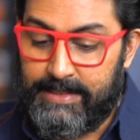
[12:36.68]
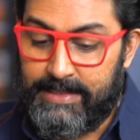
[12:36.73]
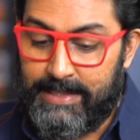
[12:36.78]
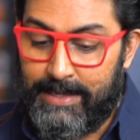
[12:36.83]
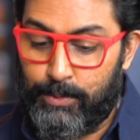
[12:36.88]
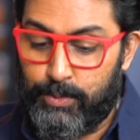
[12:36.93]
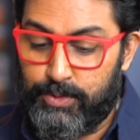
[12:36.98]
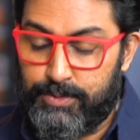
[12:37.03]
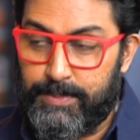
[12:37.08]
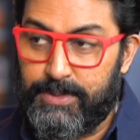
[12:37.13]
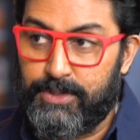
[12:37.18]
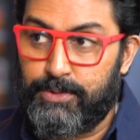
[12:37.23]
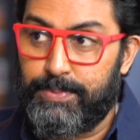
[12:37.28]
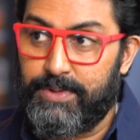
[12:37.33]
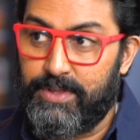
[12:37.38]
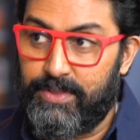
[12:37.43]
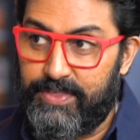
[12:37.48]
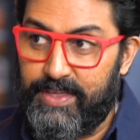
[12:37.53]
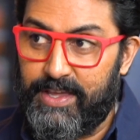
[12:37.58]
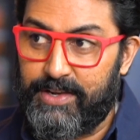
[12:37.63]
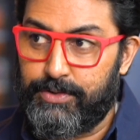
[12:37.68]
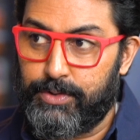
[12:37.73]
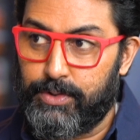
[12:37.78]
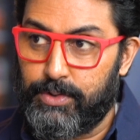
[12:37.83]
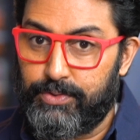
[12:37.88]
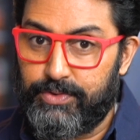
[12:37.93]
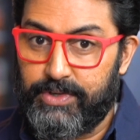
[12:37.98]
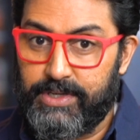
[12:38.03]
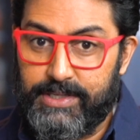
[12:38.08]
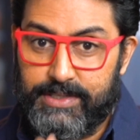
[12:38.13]
And that was meant to be a
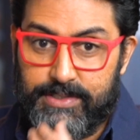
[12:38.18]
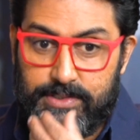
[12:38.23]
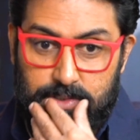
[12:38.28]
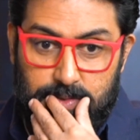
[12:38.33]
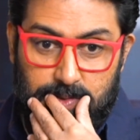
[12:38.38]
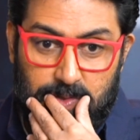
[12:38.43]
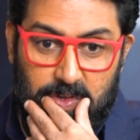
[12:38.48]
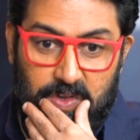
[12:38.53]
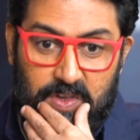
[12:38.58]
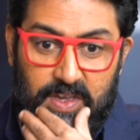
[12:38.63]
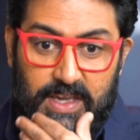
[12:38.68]
theatrical release.